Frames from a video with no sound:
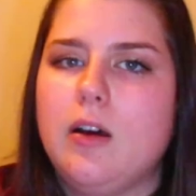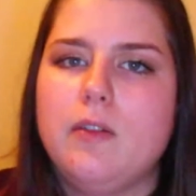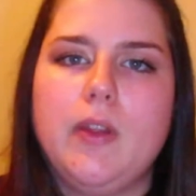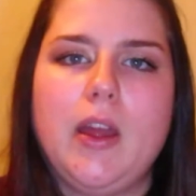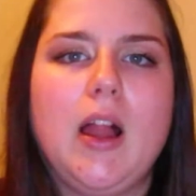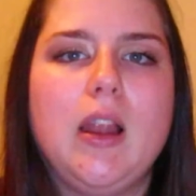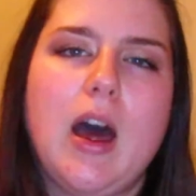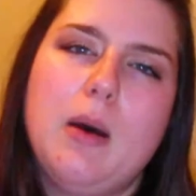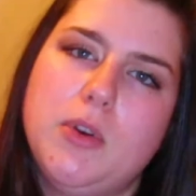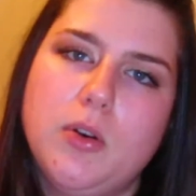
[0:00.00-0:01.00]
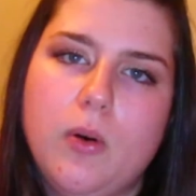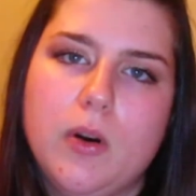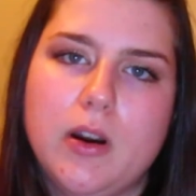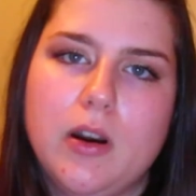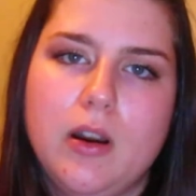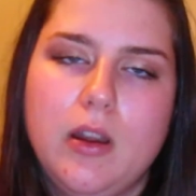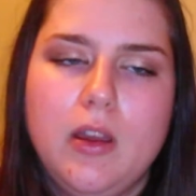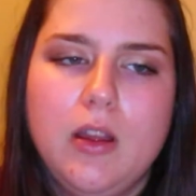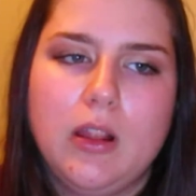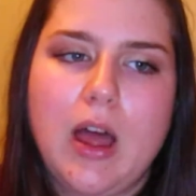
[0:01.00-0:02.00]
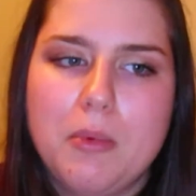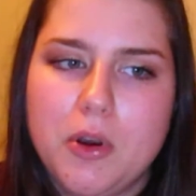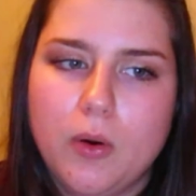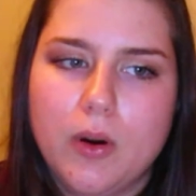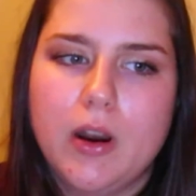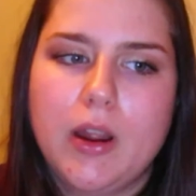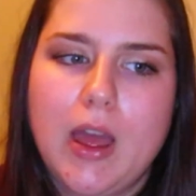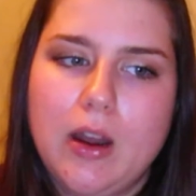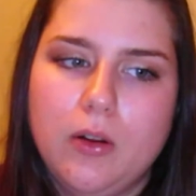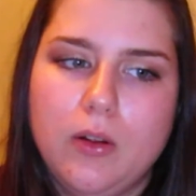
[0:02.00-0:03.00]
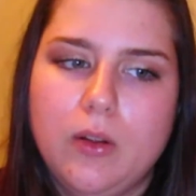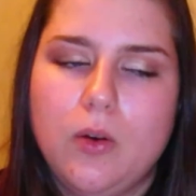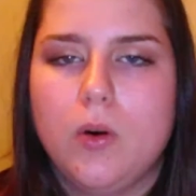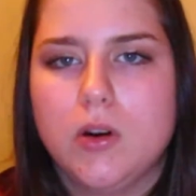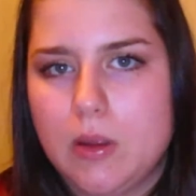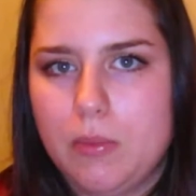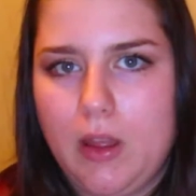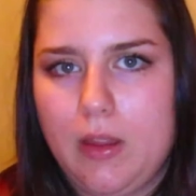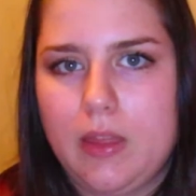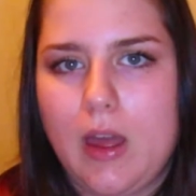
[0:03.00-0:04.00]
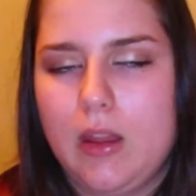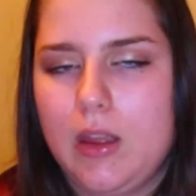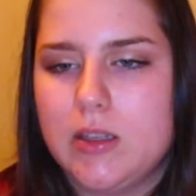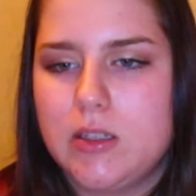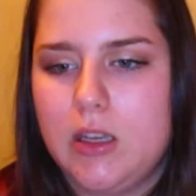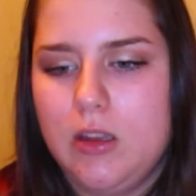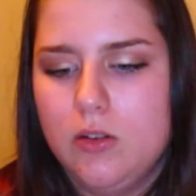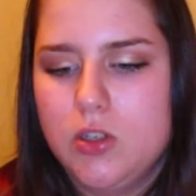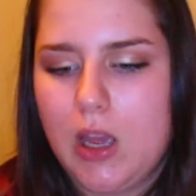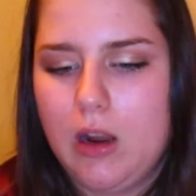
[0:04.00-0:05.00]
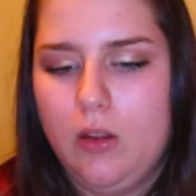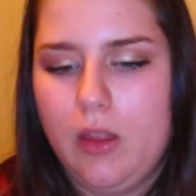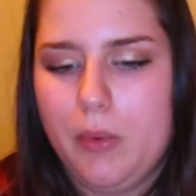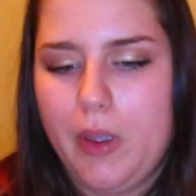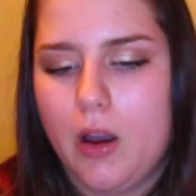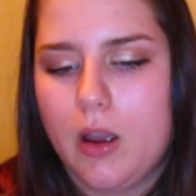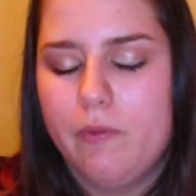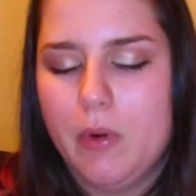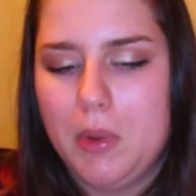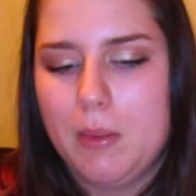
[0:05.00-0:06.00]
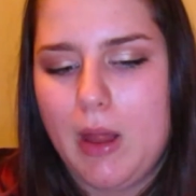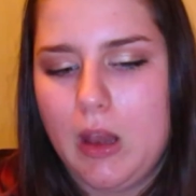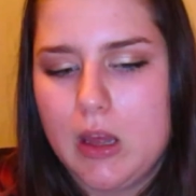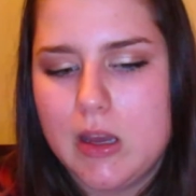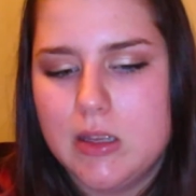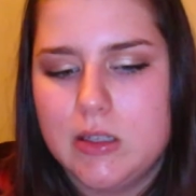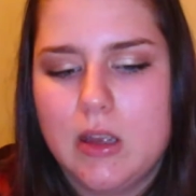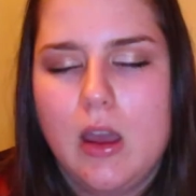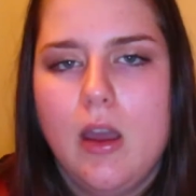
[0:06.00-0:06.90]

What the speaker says: of like a Labrador kennel or something like that. Like, it's a huge kennel that we got from Cabela's,